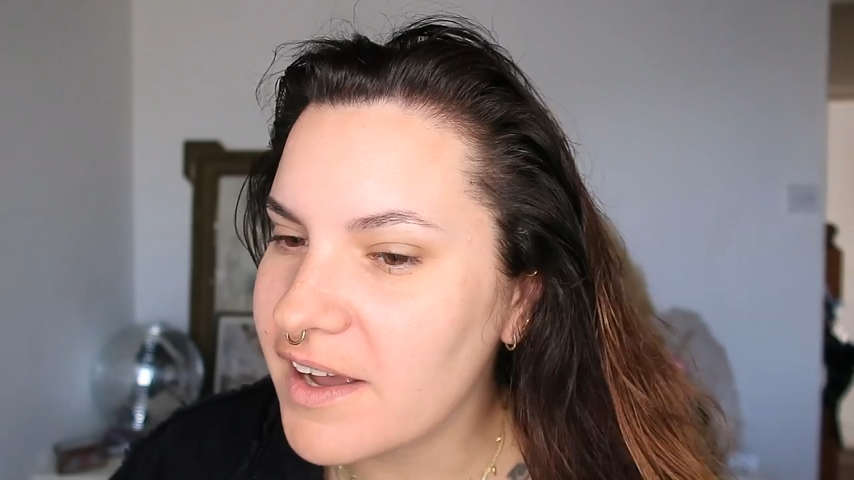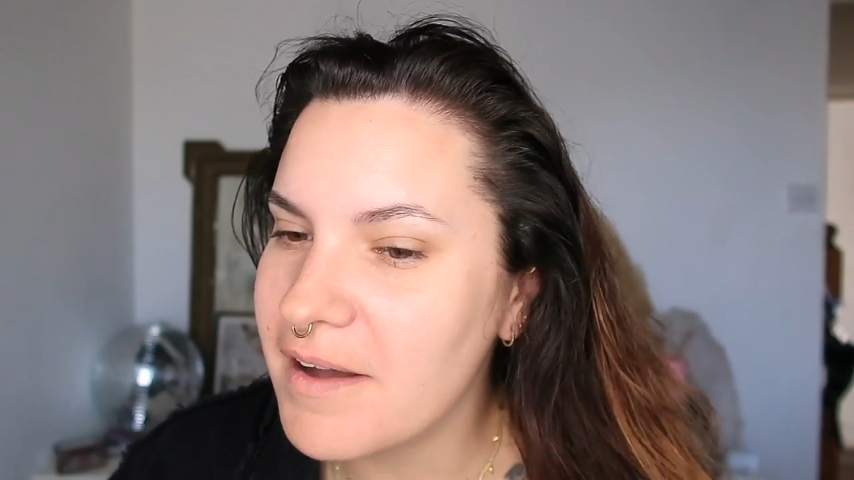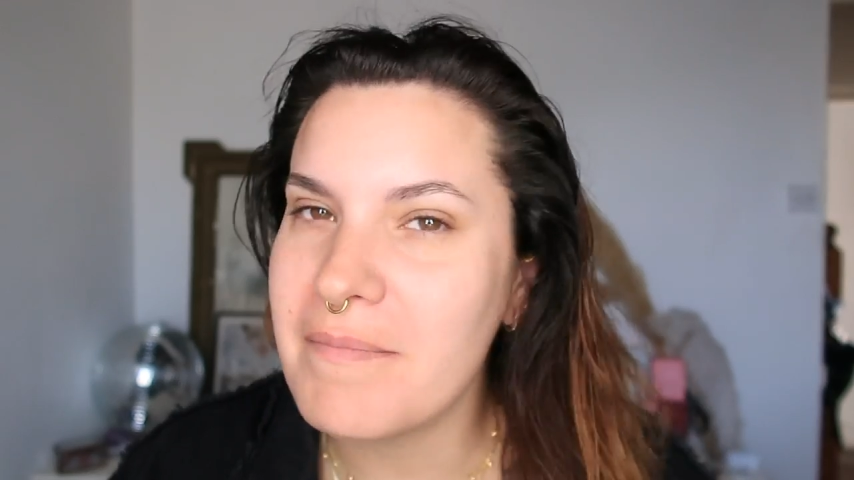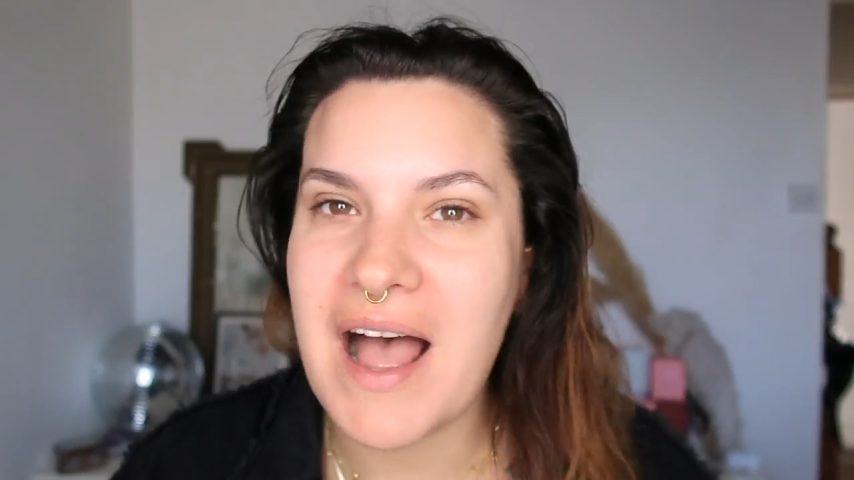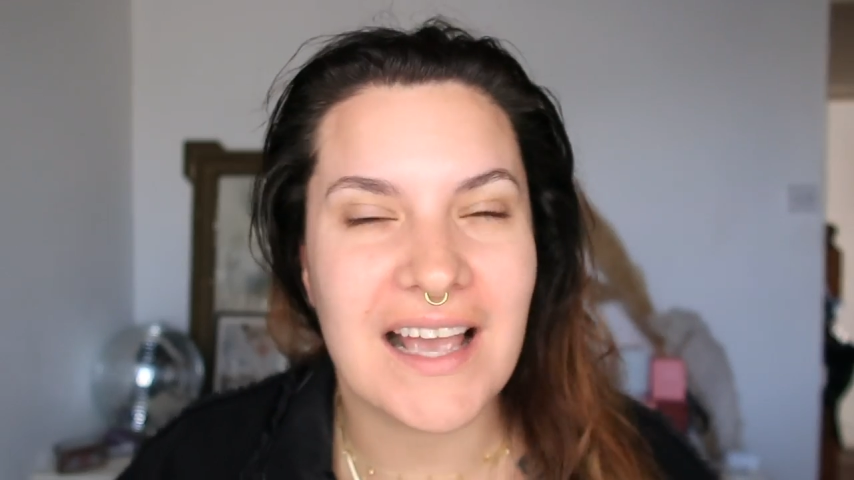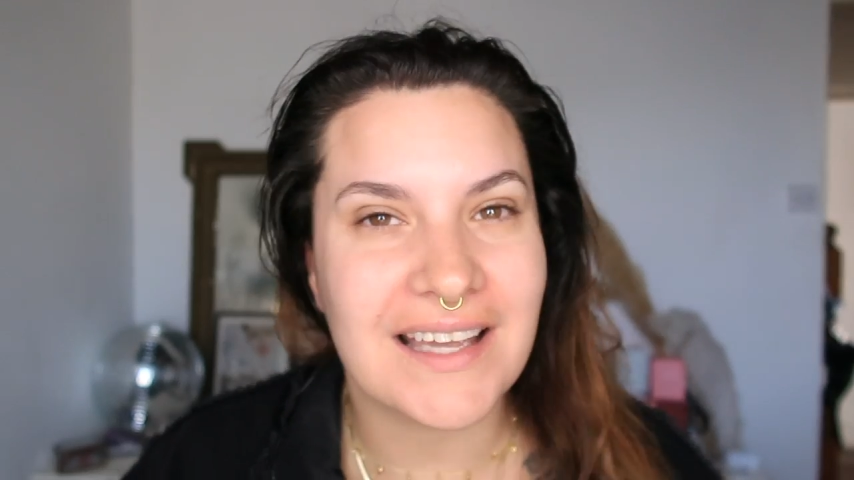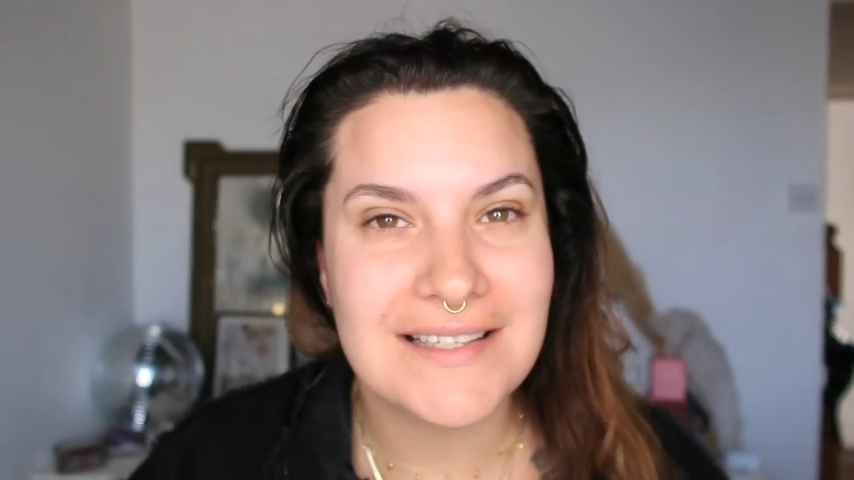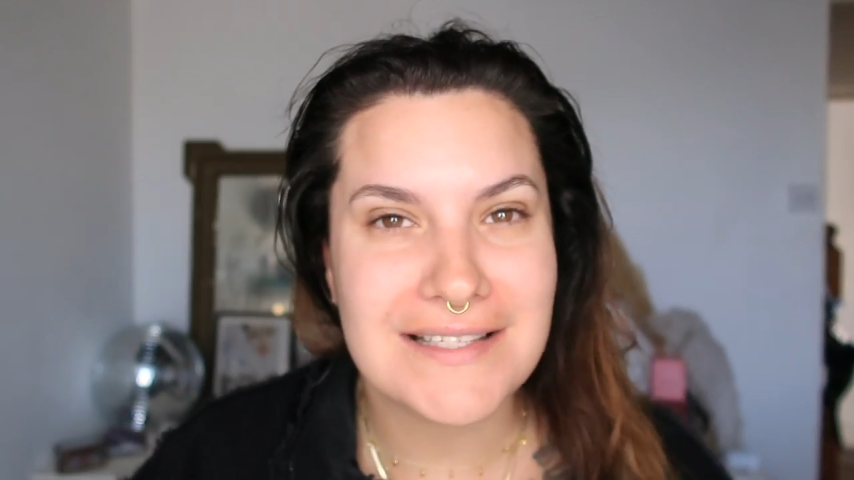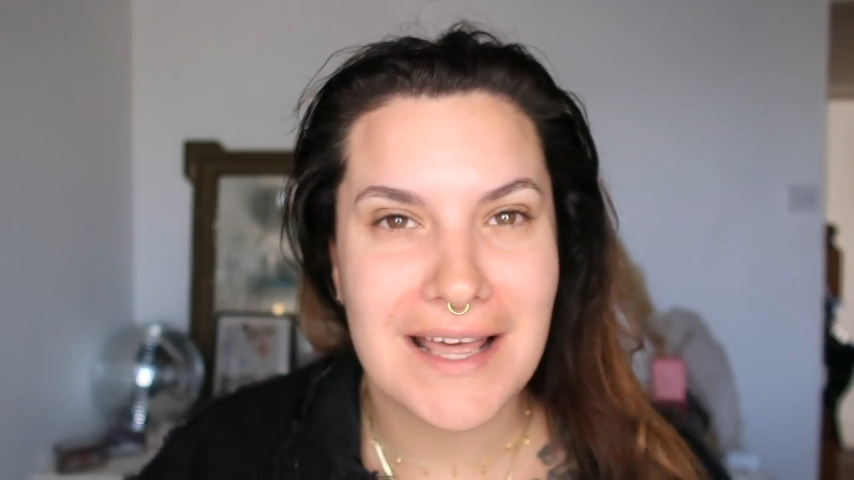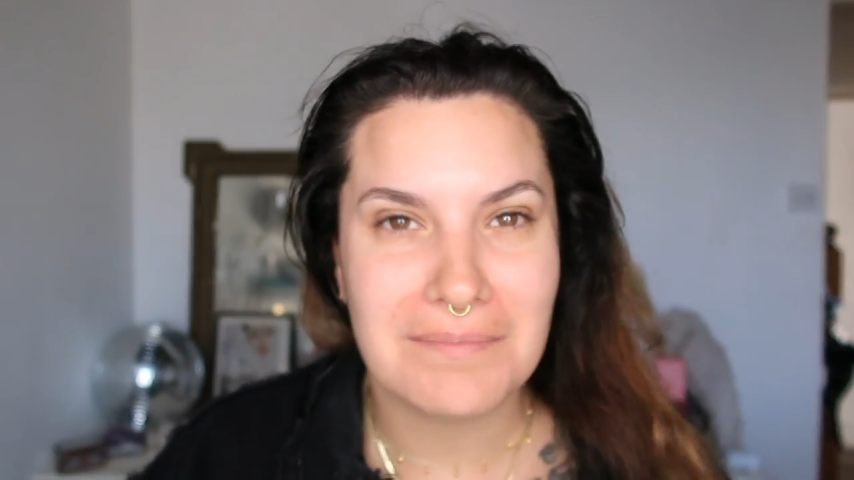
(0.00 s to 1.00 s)
come back
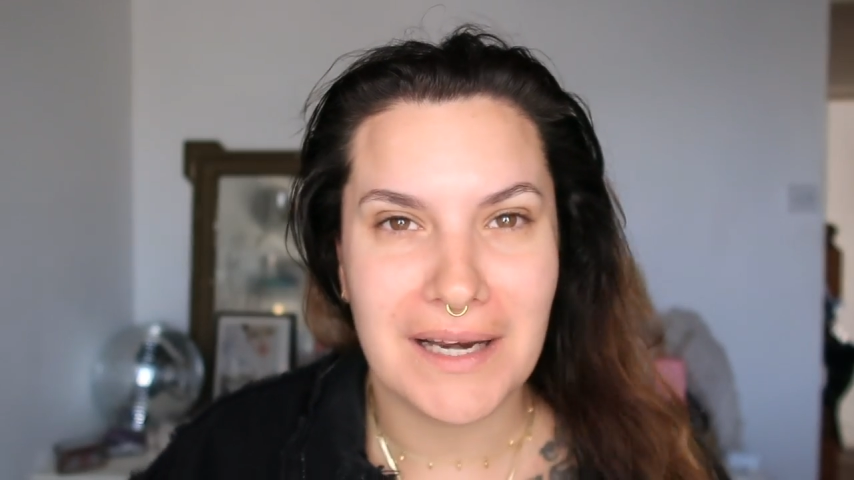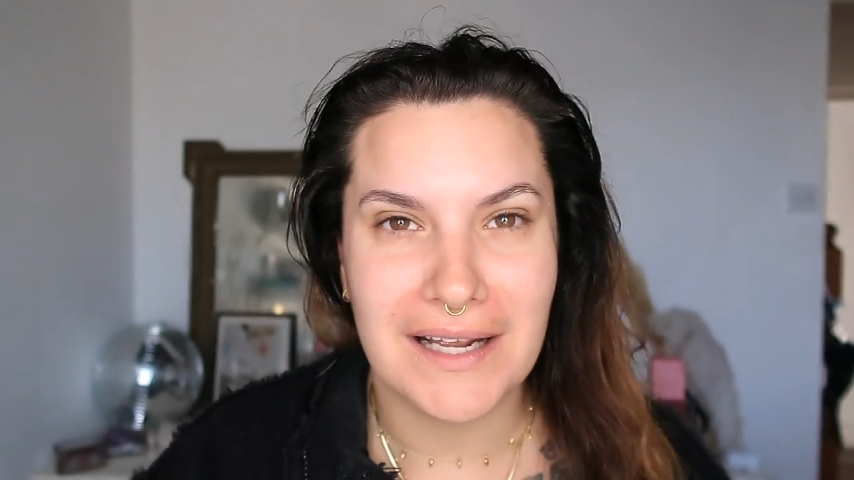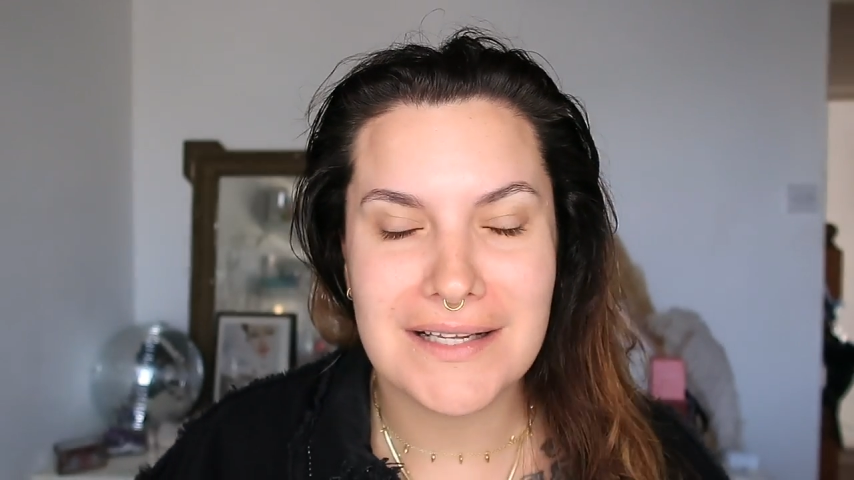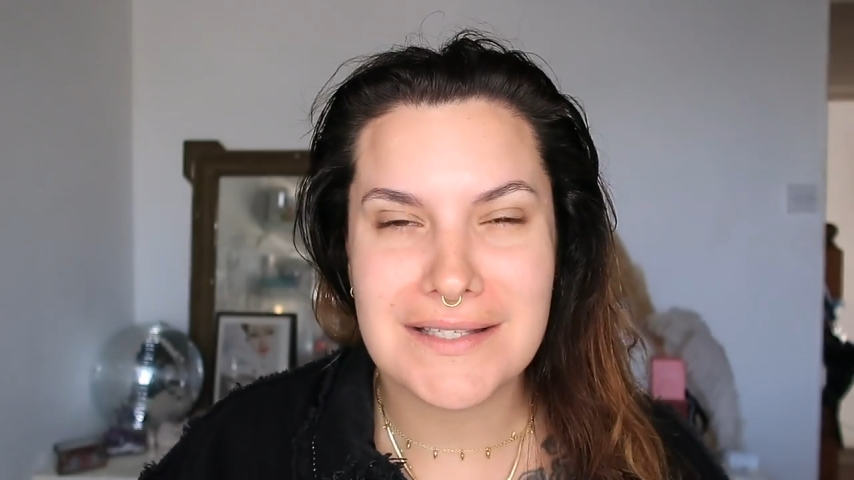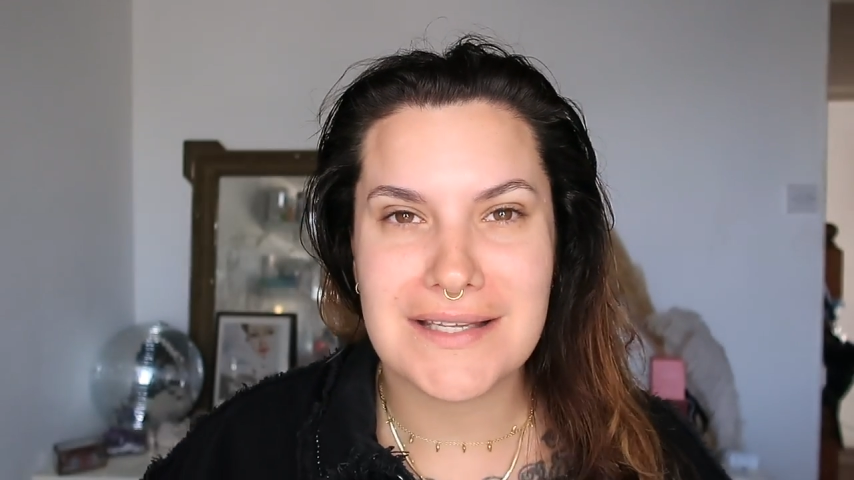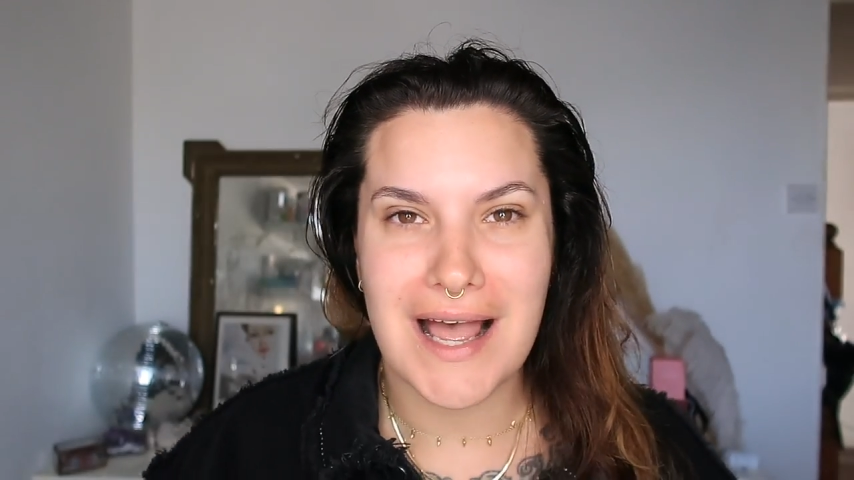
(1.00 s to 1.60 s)
in 10 minutes